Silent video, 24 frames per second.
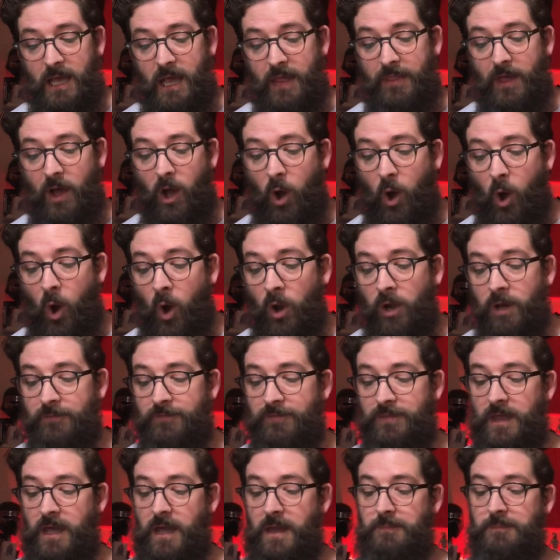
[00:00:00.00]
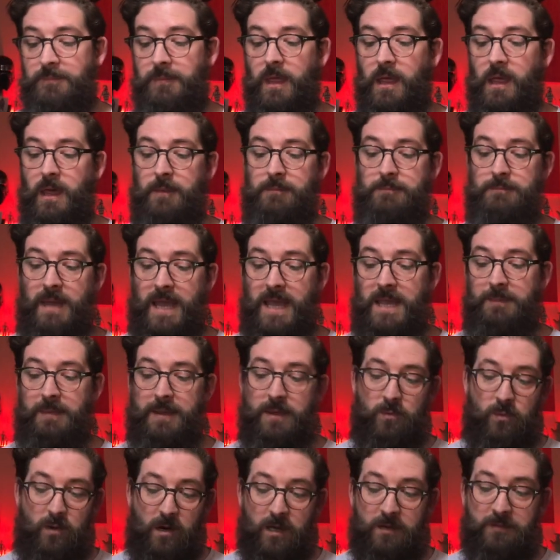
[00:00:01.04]
that all of them, may be
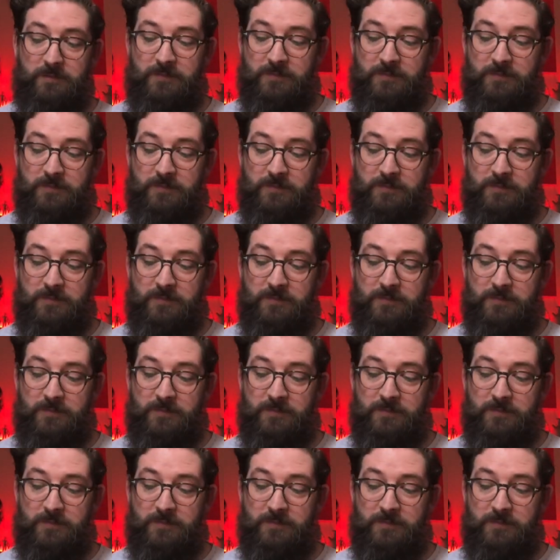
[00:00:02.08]
one.